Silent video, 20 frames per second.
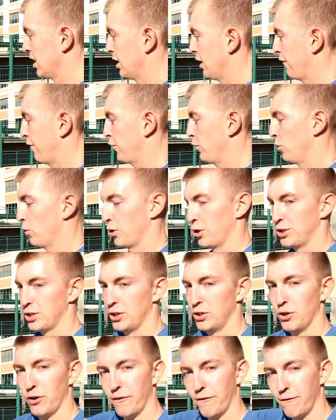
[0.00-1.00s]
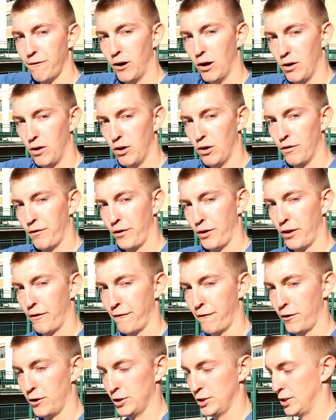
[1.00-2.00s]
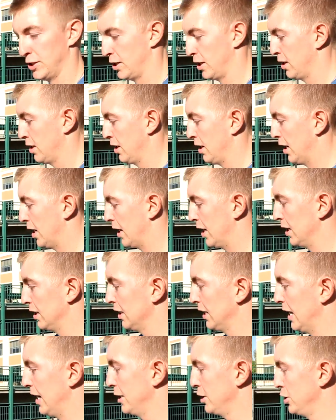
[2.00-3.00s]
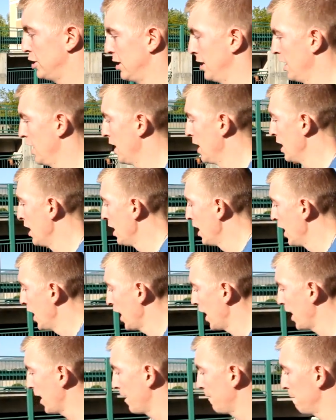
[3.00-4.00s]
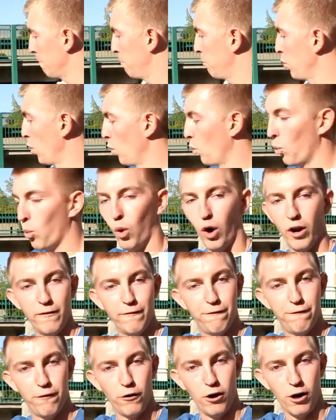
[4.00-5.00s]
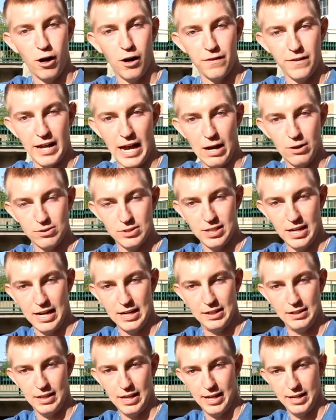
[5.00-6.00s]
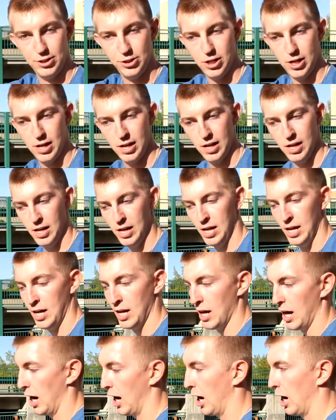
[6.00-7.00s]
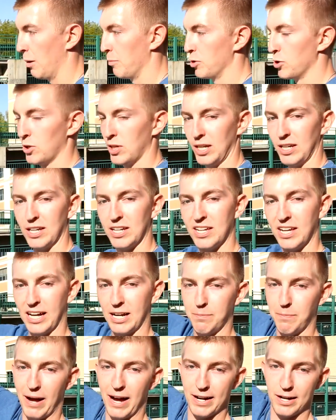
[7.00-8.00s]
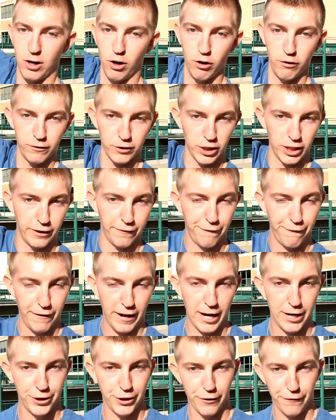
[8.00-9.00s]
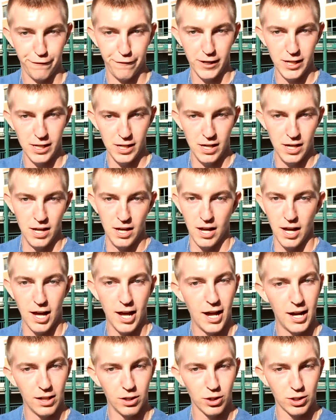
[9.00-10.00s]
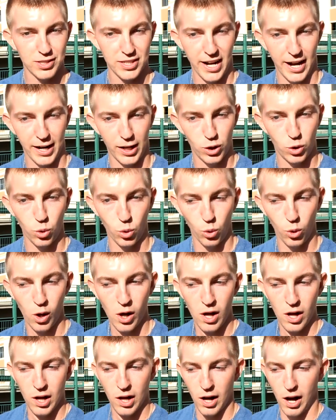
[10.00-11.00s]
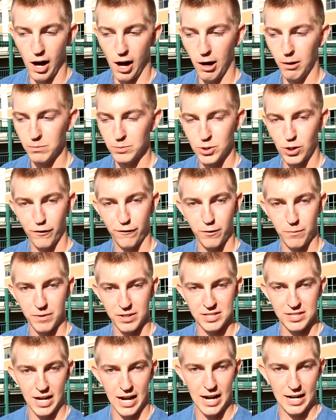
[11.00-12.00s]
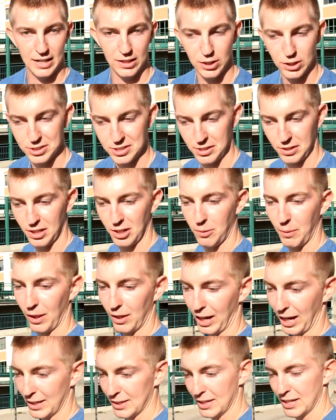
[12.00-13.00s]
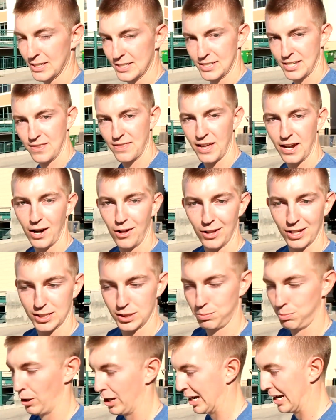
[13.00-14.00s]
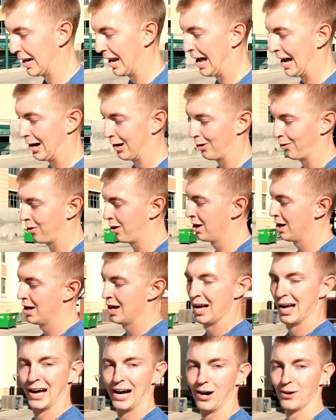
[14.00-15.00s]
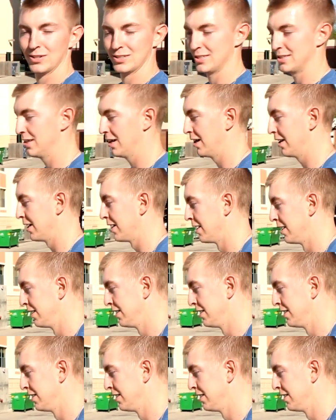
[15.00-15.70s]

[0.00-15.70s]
if you were to do a vault over the first ledge and put one foot on the outside ledge, you can kick back over and fan your feet, and it looks kind of cool. So from the side, it looks a little bit like this, and then I'll explain how it's done.